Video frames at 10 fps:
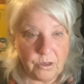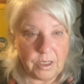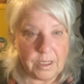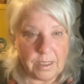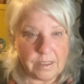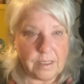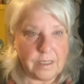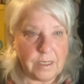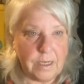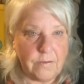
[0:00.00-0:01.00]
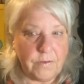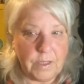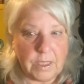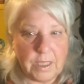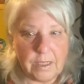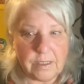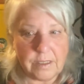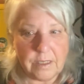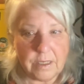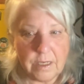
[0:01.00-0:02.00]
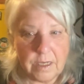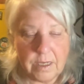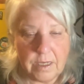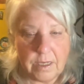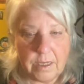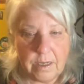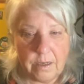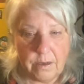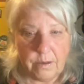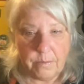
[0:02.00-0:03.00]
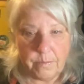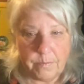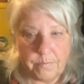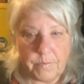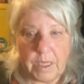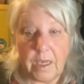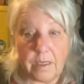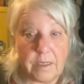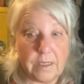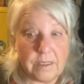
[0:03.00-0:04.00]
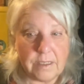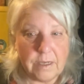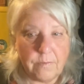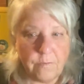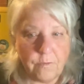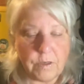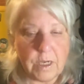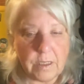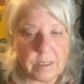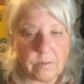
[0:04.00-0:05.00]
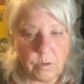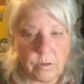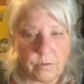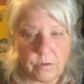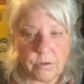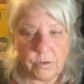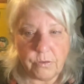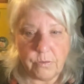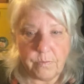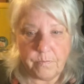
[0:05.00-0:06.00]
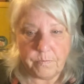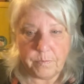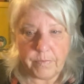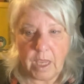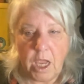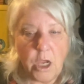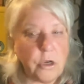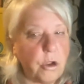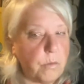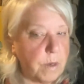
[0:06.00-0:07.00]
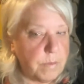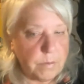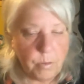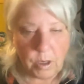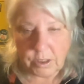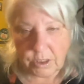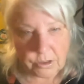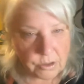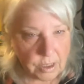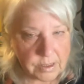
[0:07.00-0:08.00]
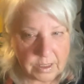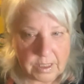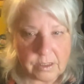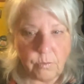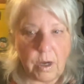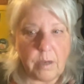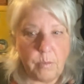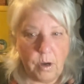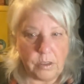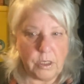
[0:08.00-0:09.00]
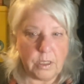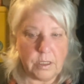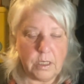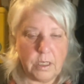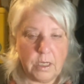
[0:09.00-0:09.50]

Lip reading: And that's, I feel like that's, yeah, Nancy, same. Nancy went through this too. No, my big project is not selling. It's a writing project.